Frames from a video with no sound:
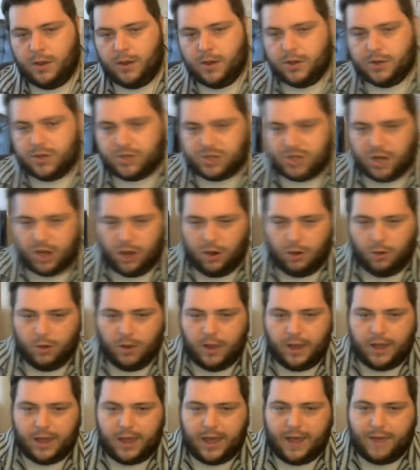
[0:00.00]
So,
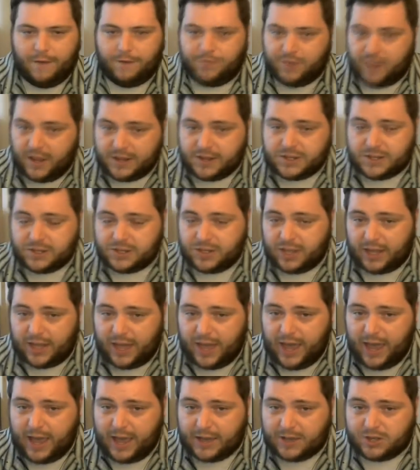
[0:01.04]
if this is the
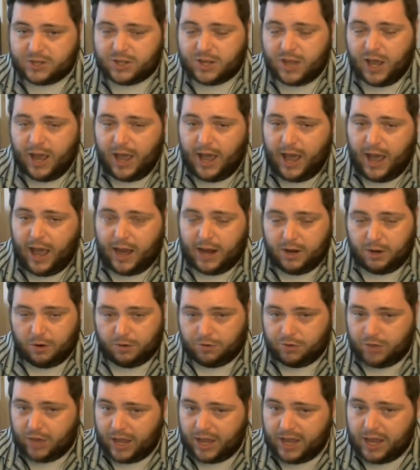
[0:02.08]
case and you're
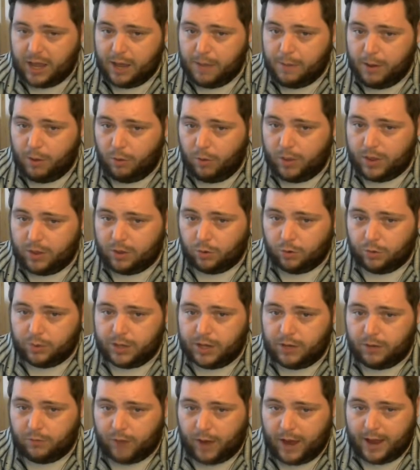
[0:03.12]
thinking about
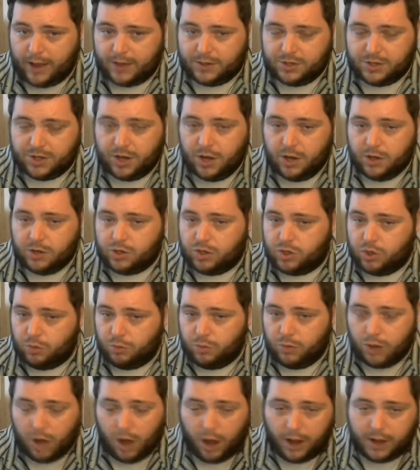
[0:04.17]
withholding rent, do
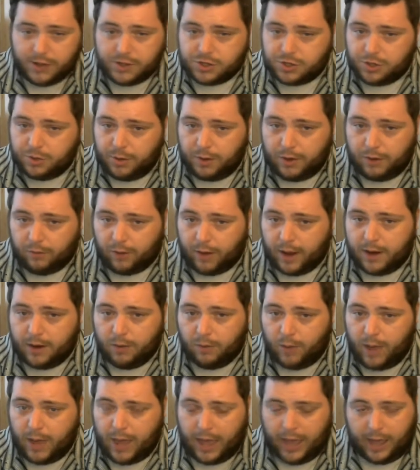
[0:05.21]
not do it right
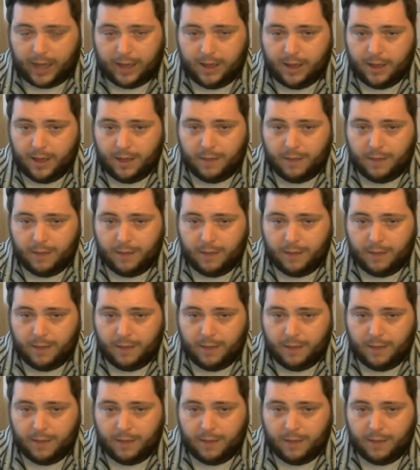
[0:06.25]
away,